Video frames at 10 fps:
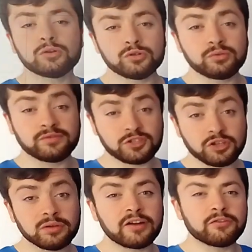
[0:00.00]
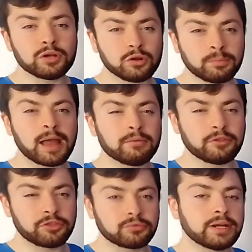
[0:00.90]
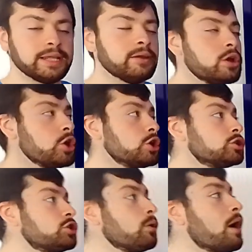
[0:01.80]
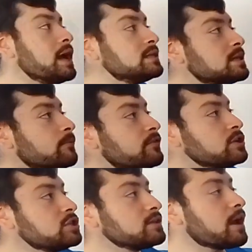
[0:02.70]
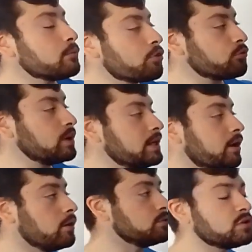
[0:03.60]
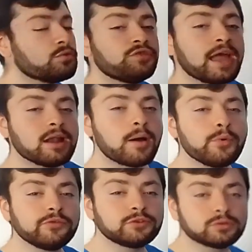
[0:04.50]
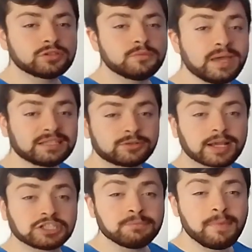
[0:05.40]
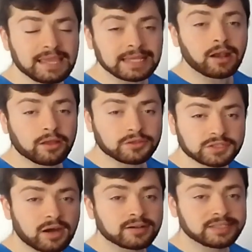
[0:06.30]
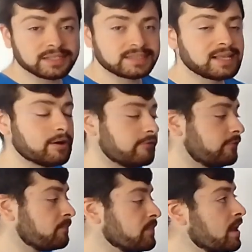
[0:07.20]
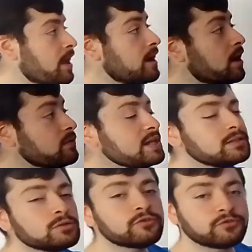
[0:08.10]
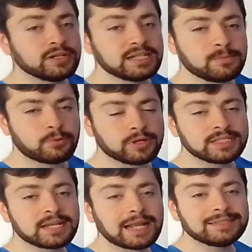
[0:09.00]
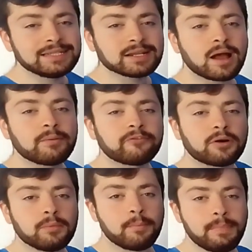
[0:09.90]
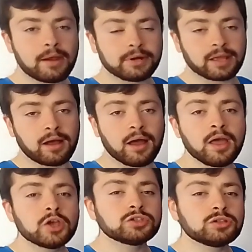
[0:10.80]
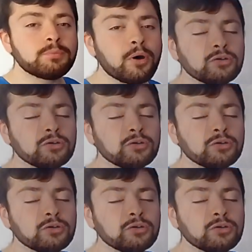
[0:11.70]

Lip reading: look good with 2, I thought it looked better with 3. So I ended up finishing that with 3 coats. Then I moved on to the bits to actually make it like the TARDIS itself. Now these are all 3D printed and did come from America, so the